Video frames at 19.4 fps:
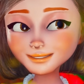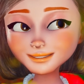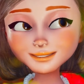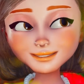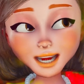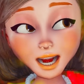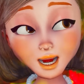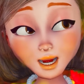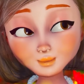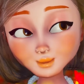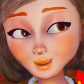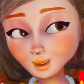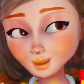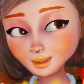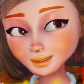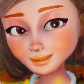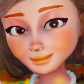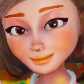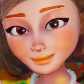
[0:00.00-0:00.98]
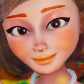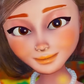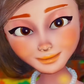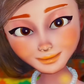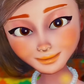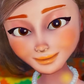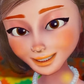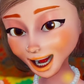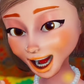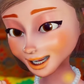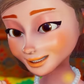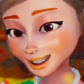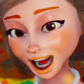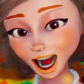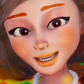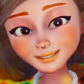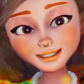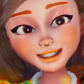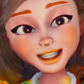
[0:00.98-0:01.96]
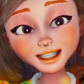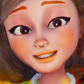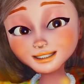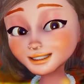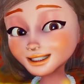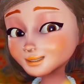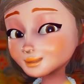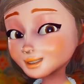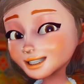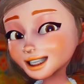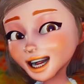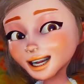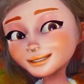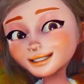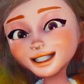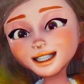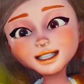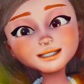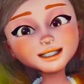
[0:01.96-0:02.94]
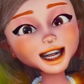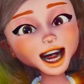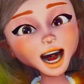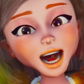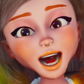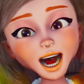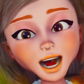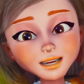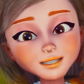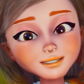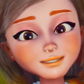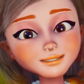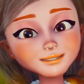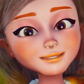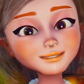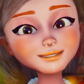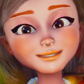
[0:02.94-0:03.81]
Oh, let's listen to a special song